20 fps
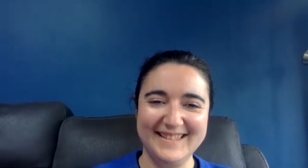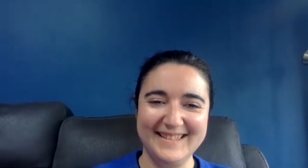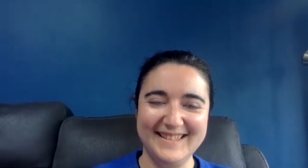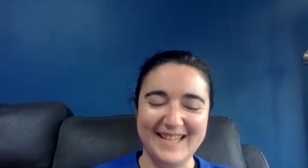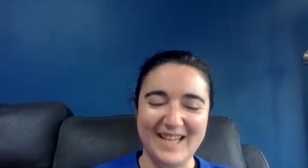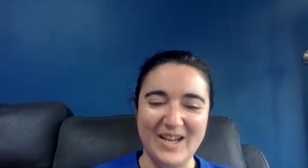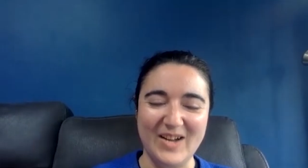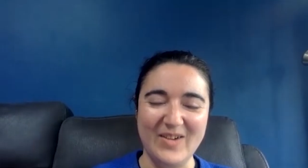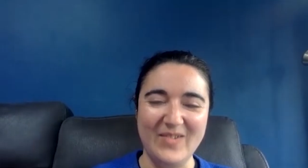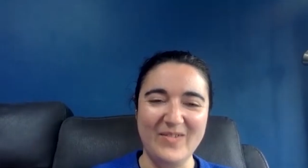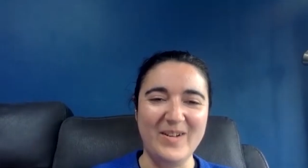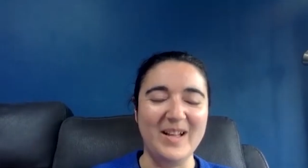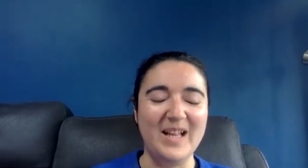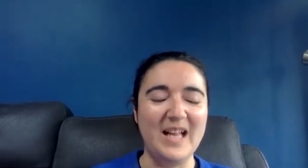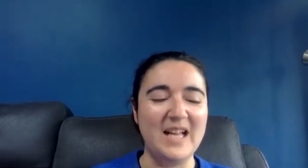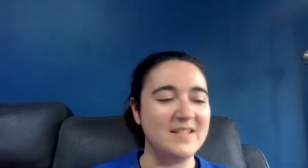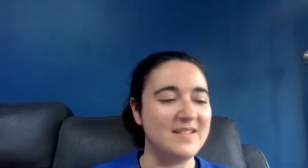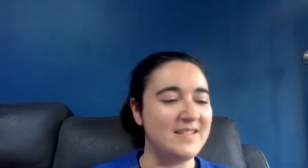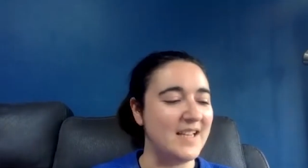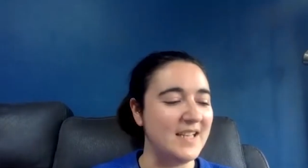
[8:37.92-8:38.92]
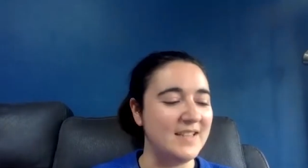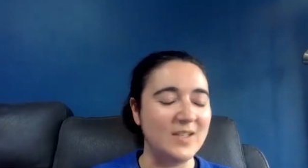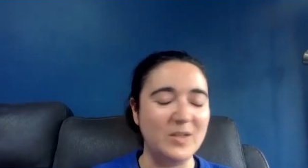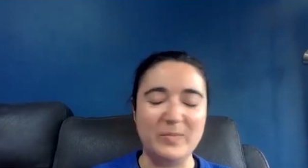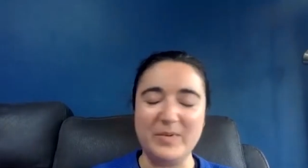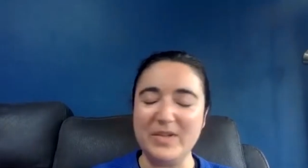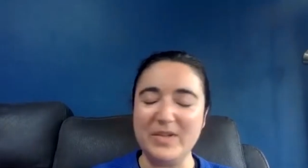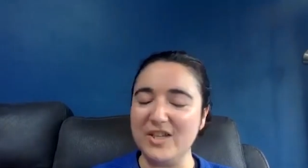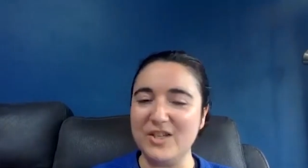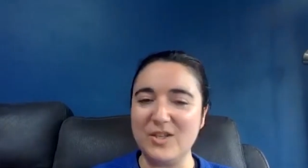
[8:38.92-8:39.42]
Oh, well, I'd say there'll
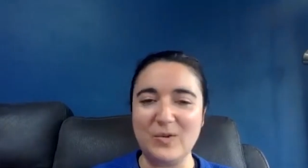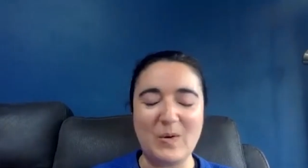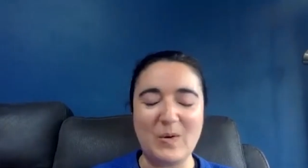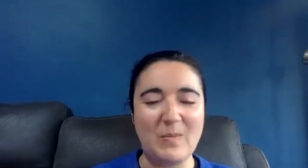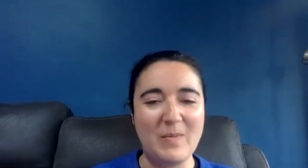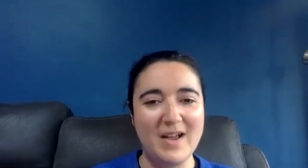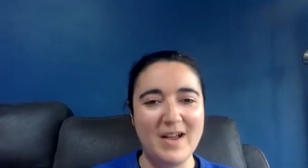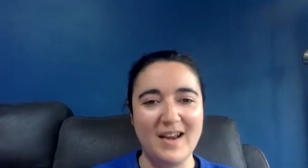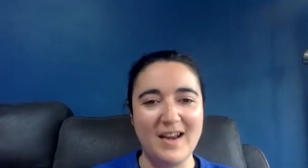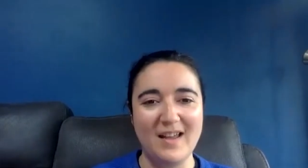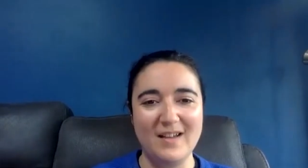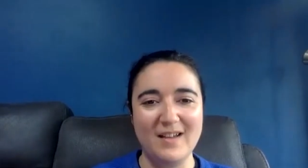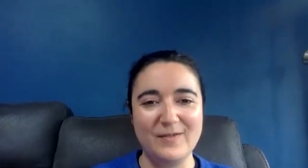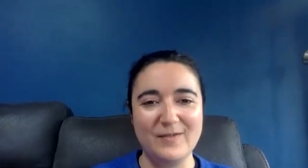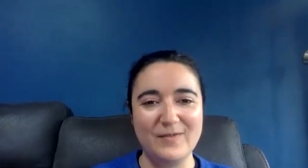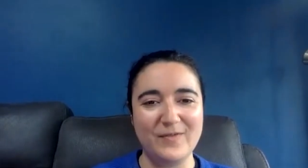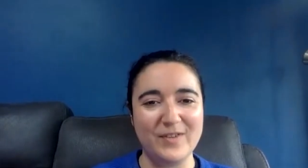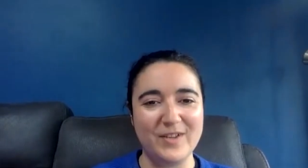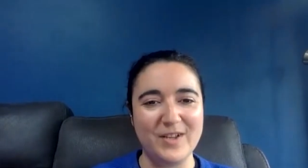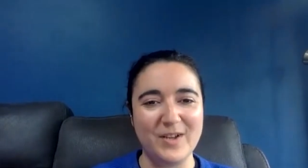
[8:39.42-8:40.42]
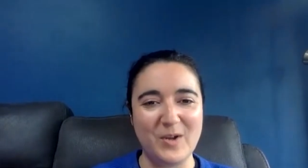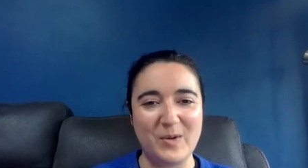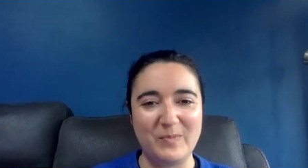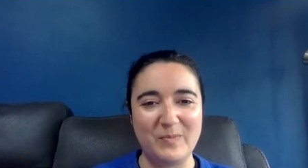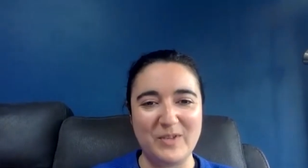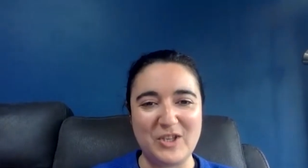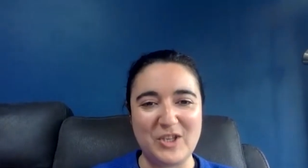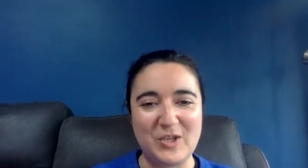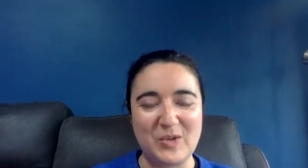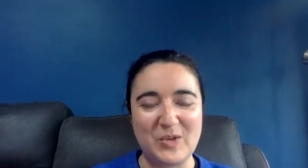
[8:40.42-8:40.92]
be a queue a mile long for you come
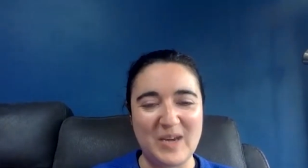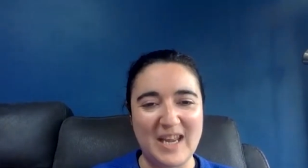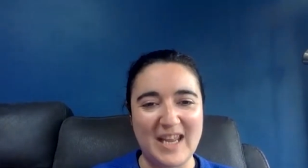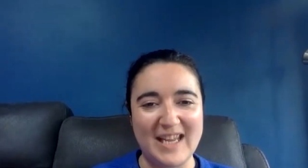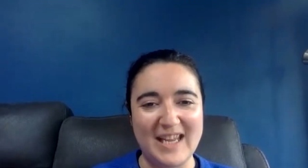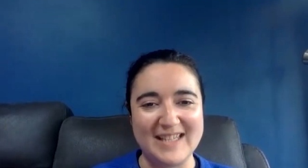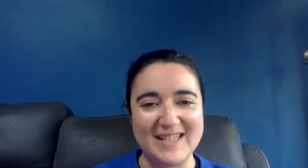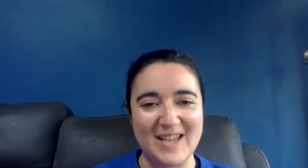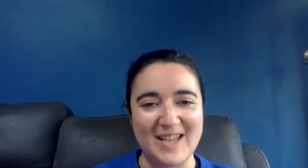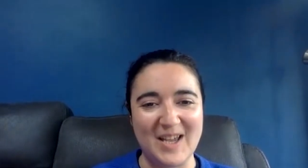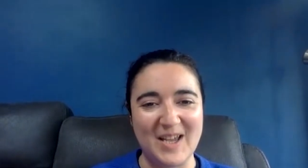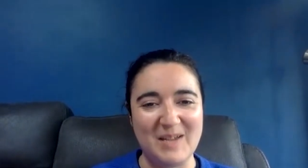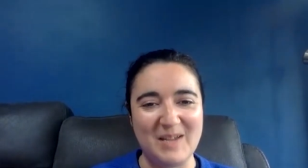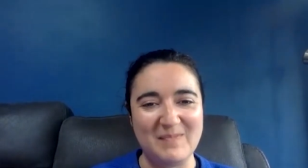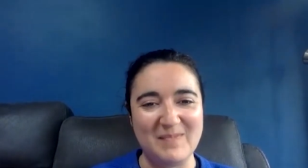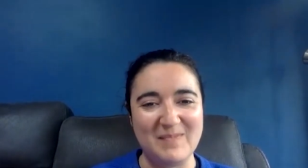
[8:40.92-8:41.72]
the Q&A time.